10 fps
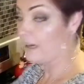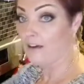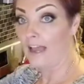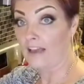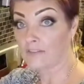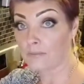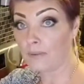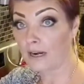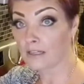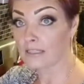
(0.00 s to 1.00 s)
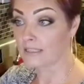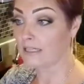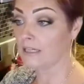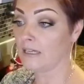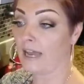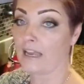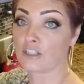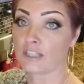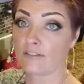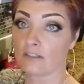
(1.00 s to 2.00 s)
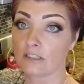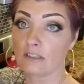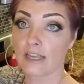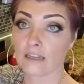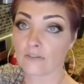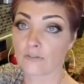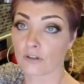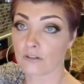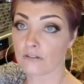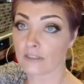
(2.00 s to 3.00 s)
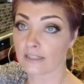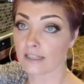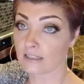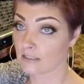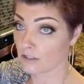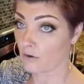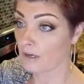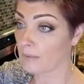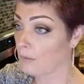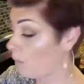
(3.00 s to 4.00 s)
have some parsley. I just have a little handful like this. It's already been